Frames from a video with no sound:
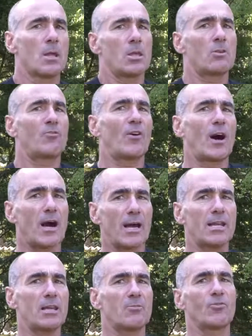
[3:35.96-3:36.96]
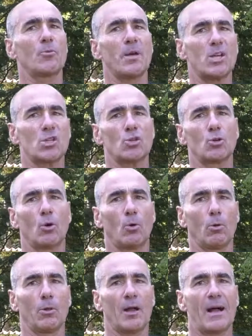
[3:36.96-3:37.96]
If I, the information
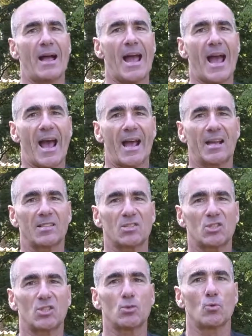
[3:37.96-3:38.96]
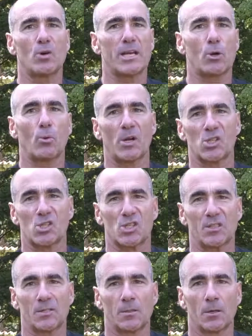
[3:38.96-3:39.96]
holder, ask you a
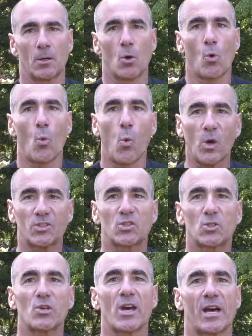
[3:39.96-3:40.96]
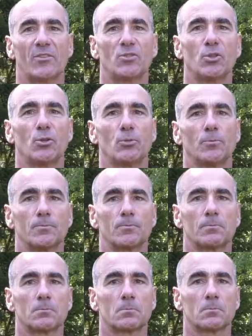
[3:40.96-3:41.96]
question, what do you have to do?
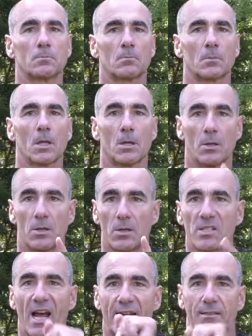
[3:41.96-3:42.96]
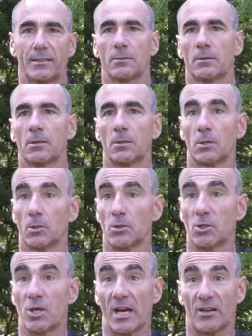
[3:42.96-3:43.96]
Exactly.
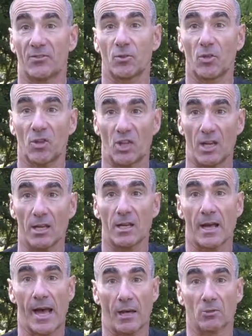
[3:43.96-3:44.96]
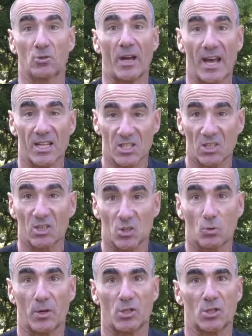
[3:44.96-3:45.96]
You have to think how to answer this
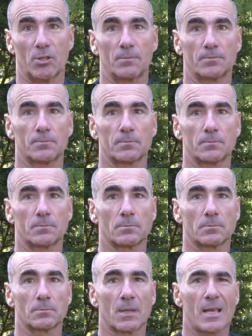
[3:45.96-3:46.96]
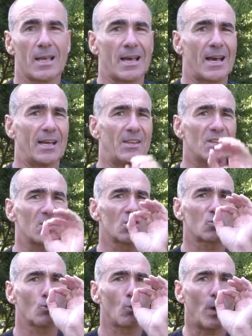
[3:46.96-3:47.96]
question. And this
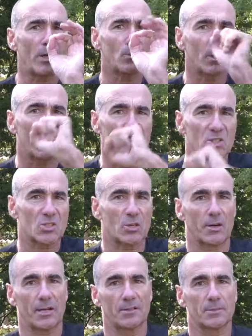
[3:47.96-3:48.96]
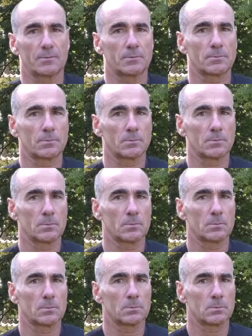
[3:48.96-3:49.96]
is right where it gets started.
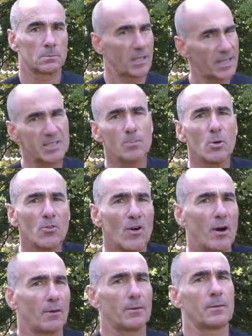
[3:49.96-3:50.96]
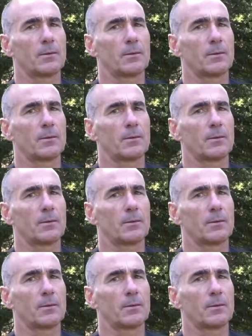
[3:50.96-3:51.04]
Let's move on.